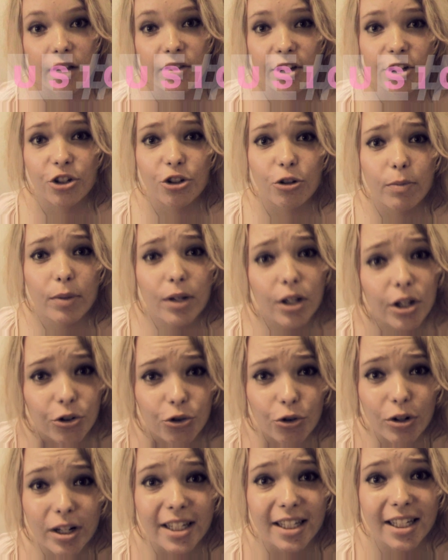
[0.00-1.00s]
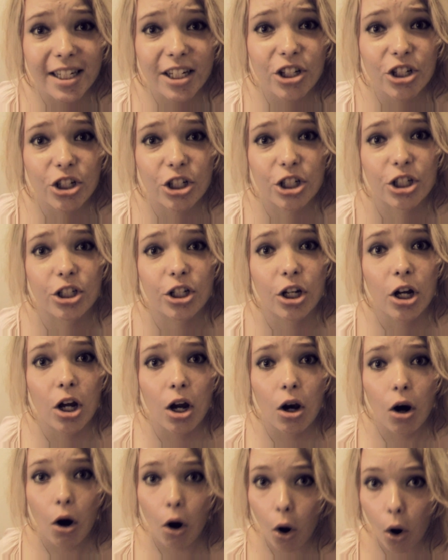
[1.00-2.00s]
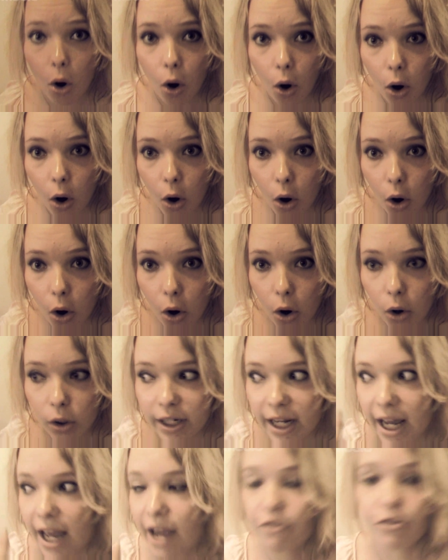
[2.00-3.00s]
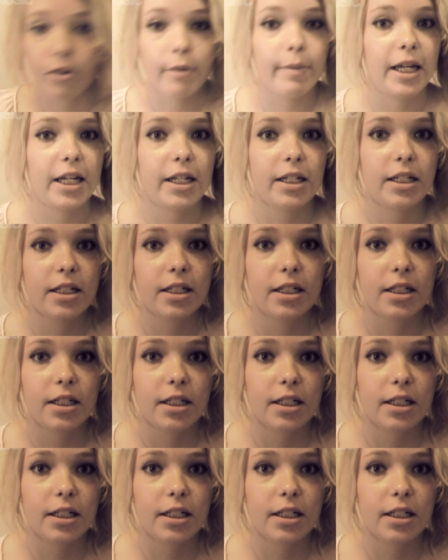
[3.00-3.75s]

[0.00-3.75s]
There should be a transition on every beat.